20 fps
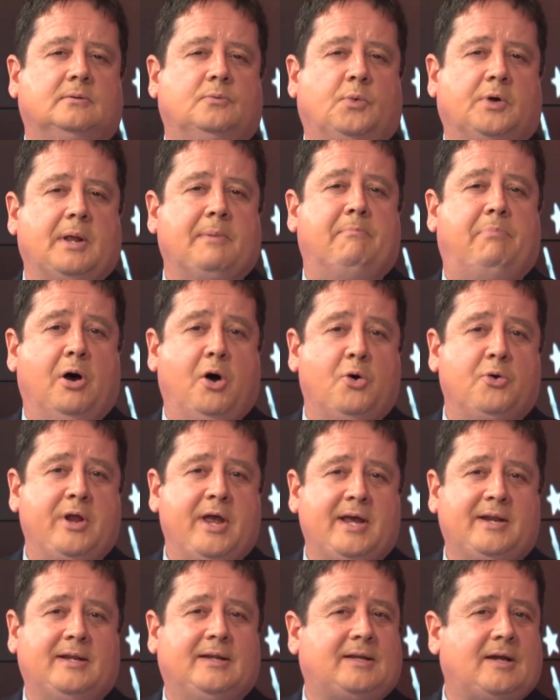what a
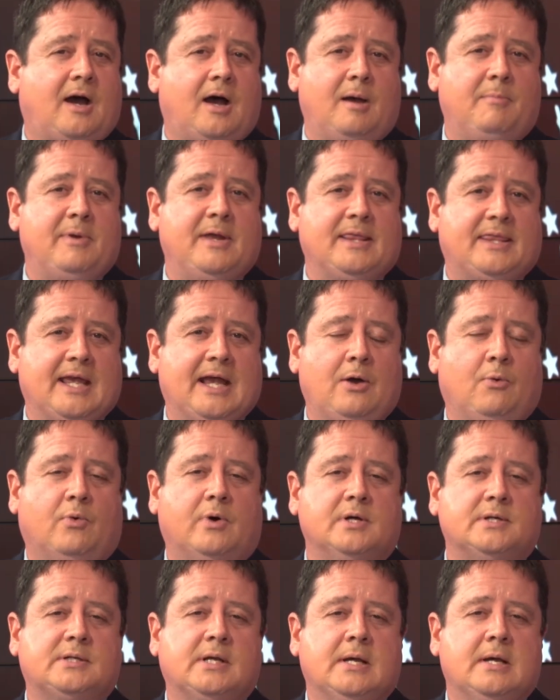boneheaded comment that
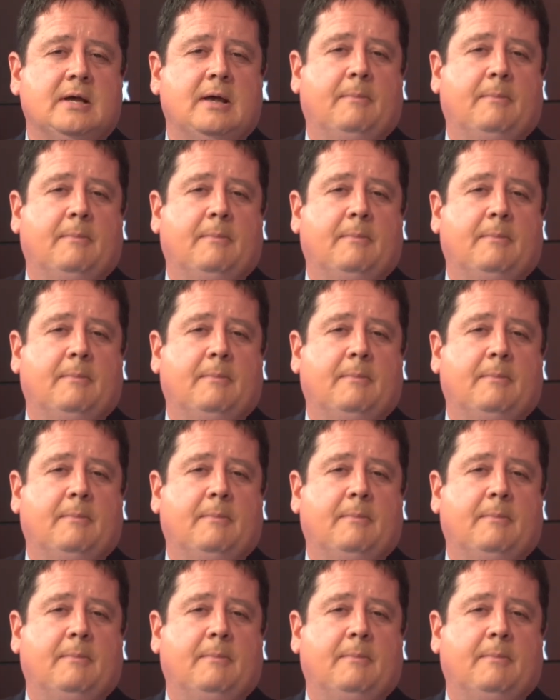was,